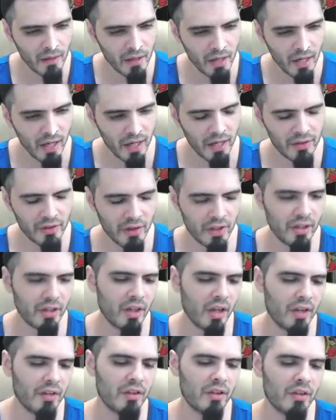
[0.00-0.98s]
I think
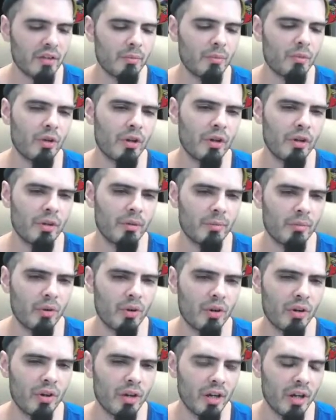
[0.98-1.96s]
that
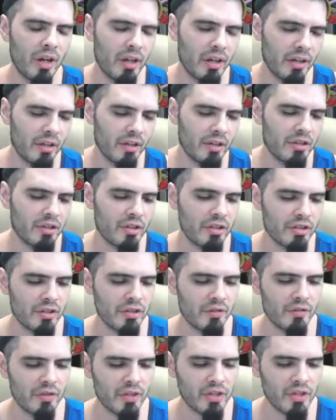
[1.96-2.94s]
more
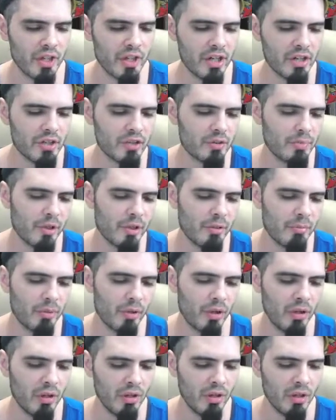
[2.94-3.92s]
indigenous and First Nations
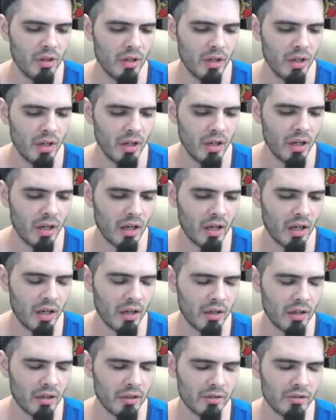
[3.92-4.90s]
people,
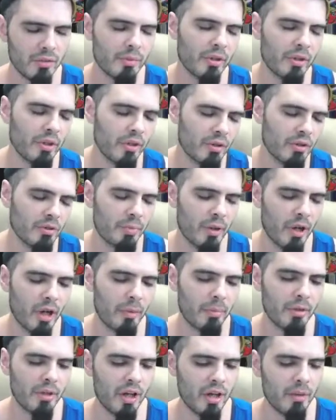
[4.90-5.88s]
superheroes
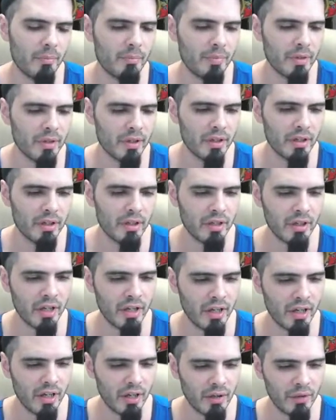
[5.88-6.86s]
popping up
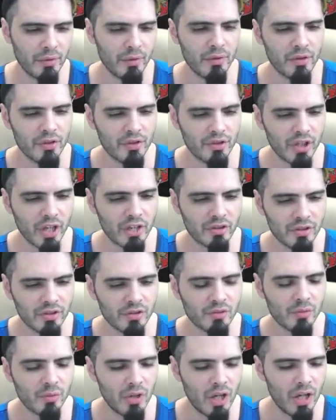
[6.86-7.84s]
through the sets
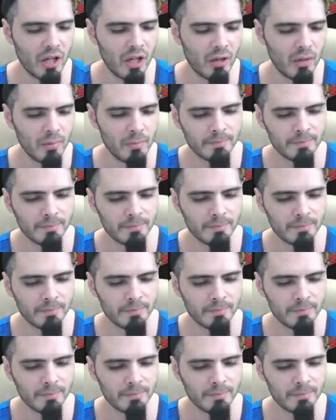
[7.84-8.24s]
as well.